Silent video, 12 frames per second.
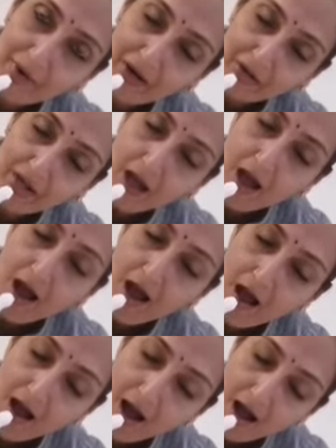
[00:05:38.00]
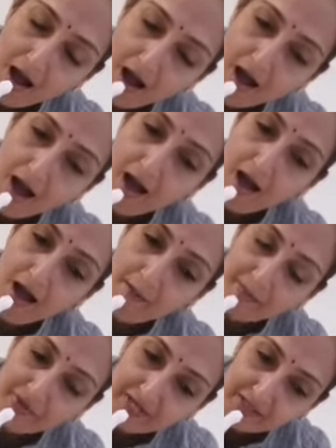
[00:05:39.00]
my mouth,
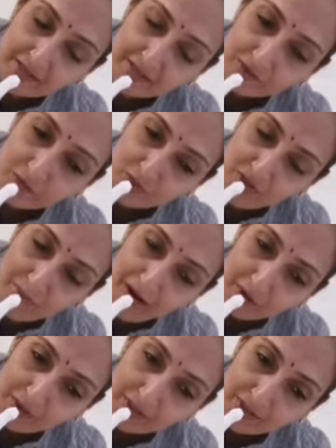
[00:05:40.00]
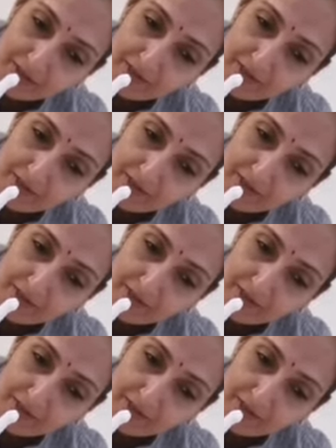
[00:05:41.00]
breathe through the mouth